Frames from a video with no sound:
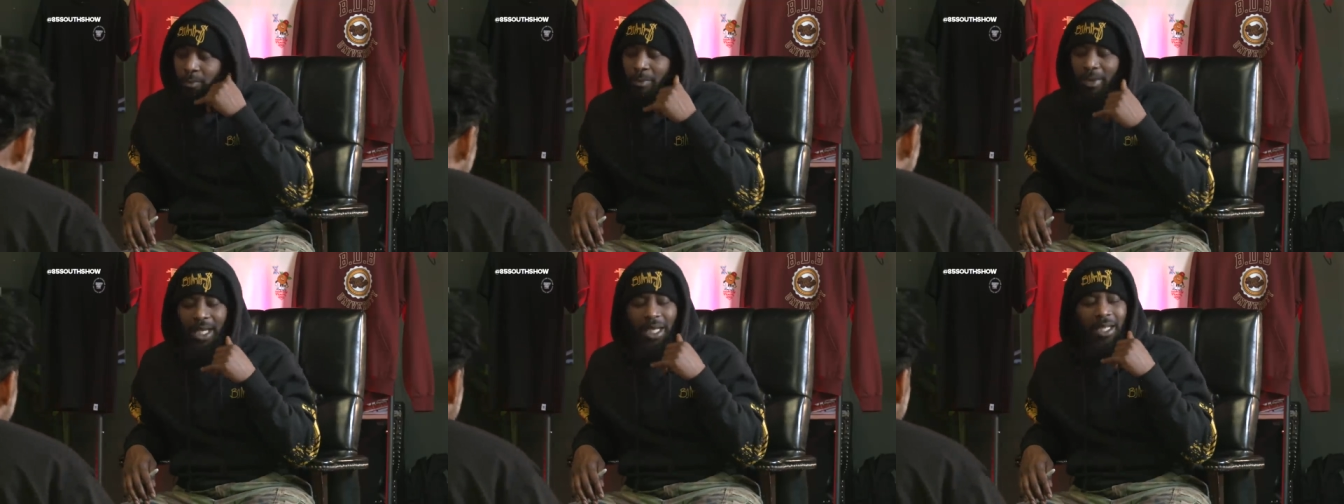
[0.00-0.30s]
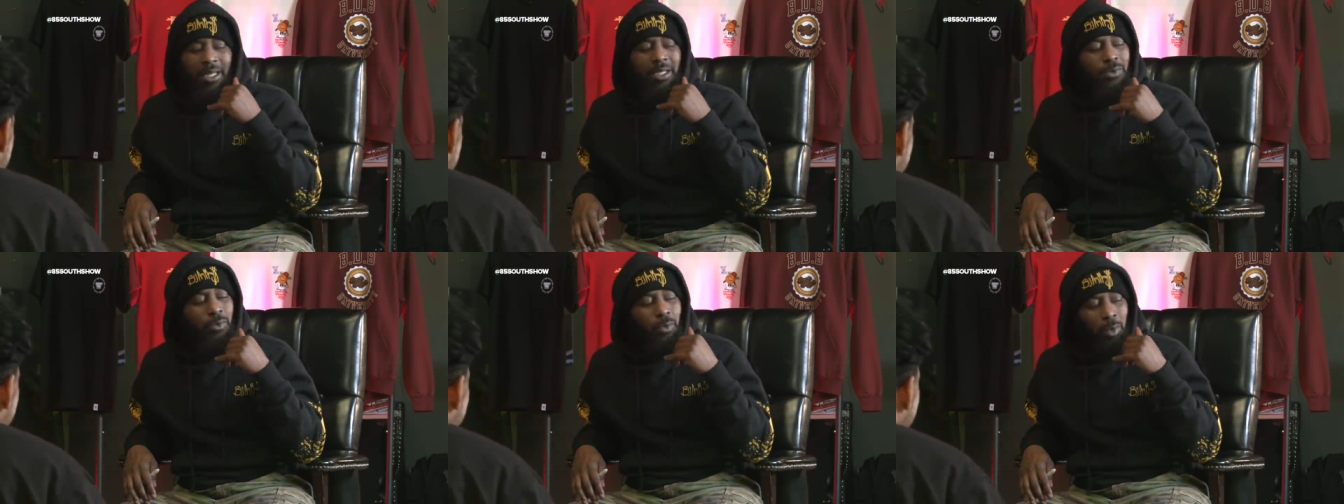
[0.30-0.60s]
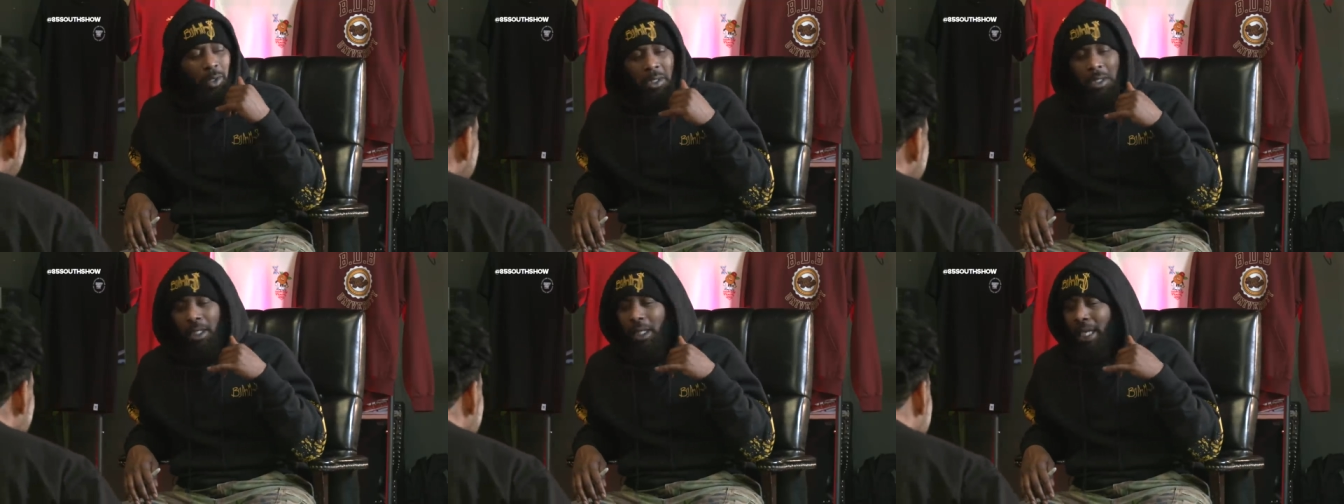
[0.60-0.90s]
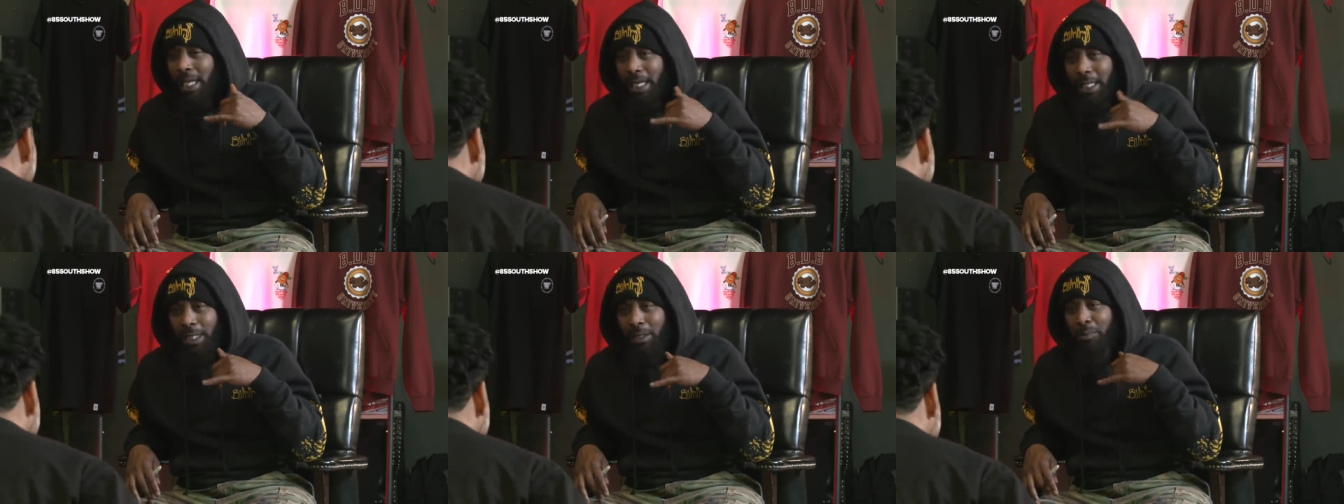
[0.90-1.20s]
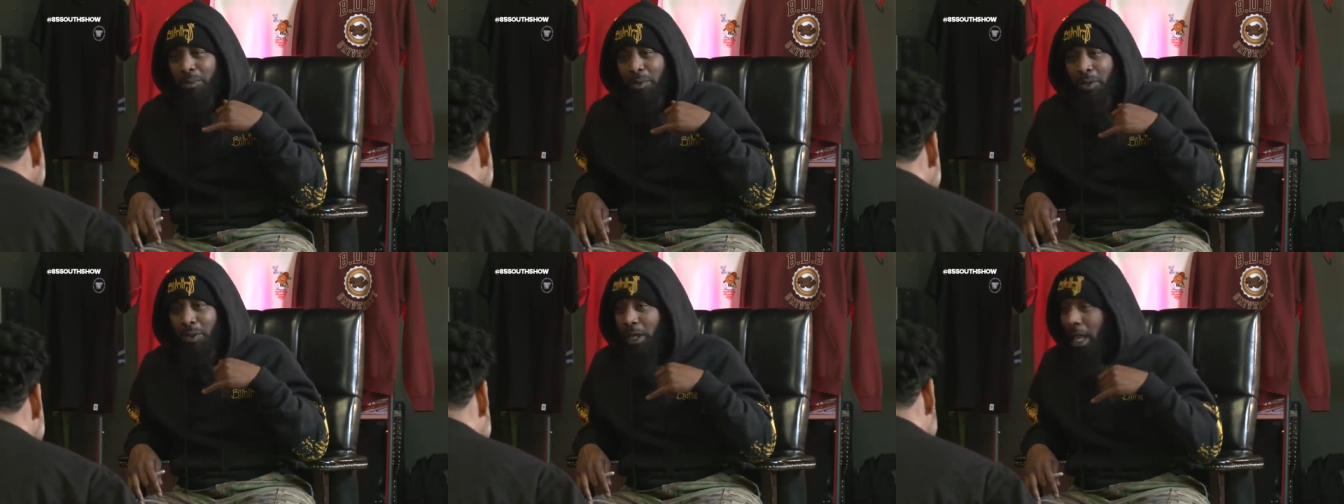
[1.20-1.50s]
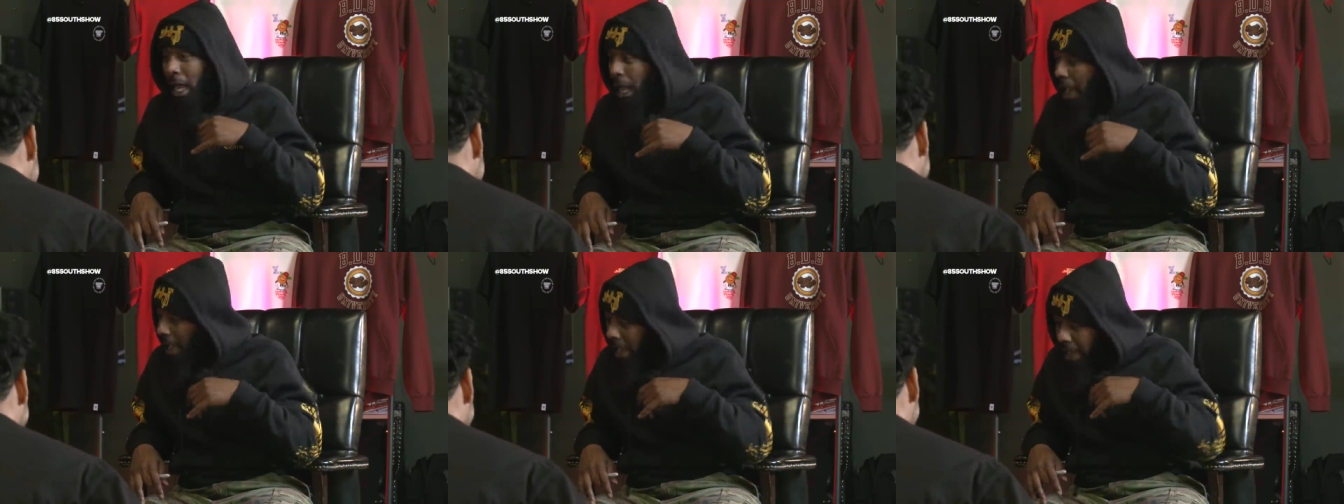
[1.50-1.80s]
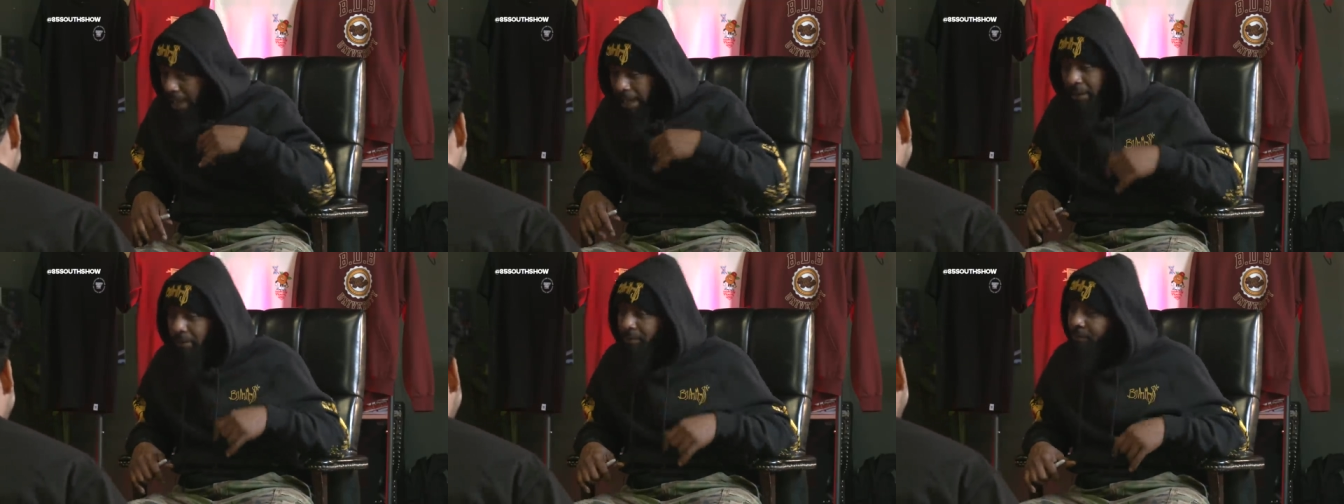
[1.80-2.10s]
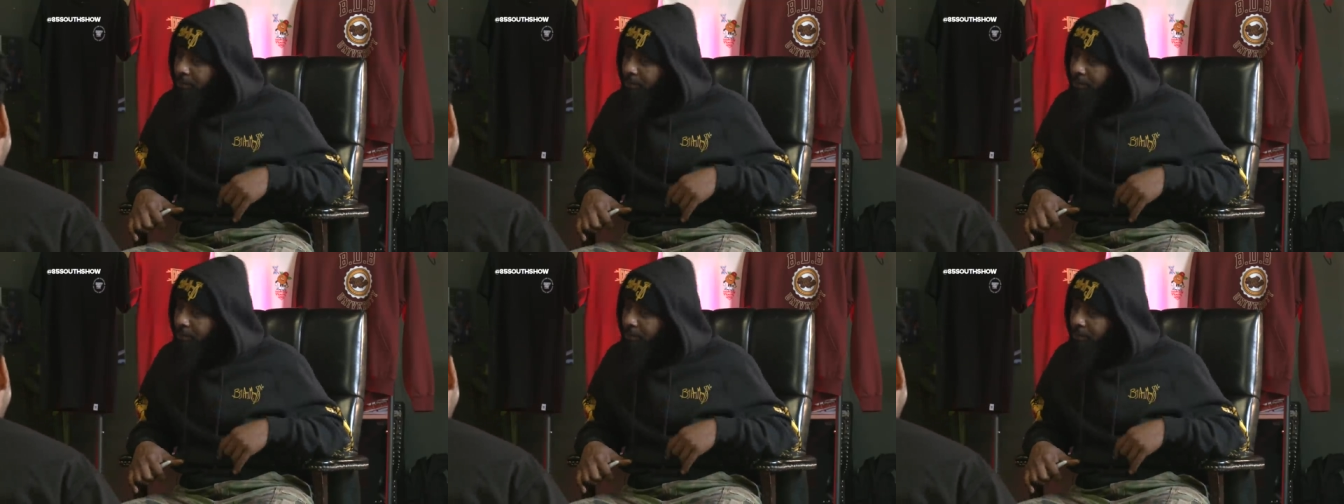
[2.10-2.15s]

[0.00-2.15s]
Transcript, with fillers: Man, it's one o'clock in the morning. All right.